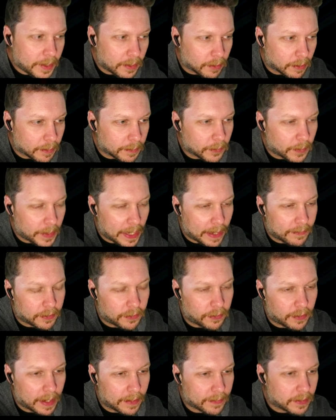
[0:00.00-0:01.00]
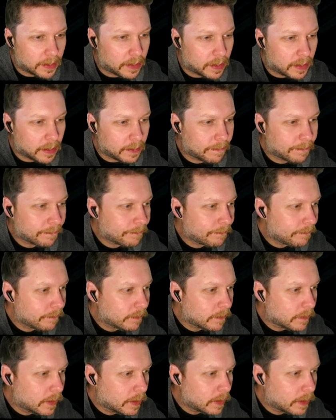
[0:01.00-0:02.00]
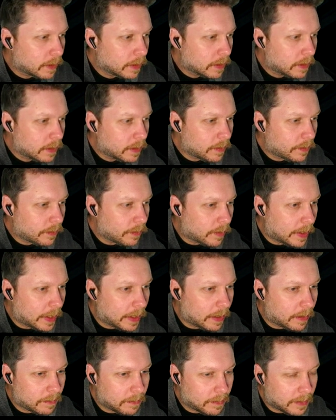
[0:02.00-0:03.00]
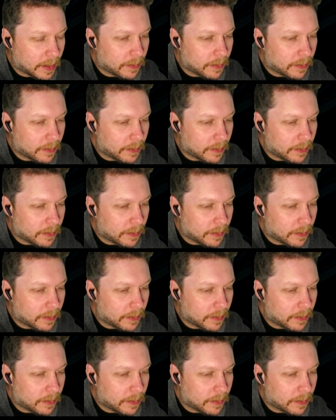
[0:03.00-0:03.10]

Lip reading: rooms we haven't drafted, eh? Wow. And I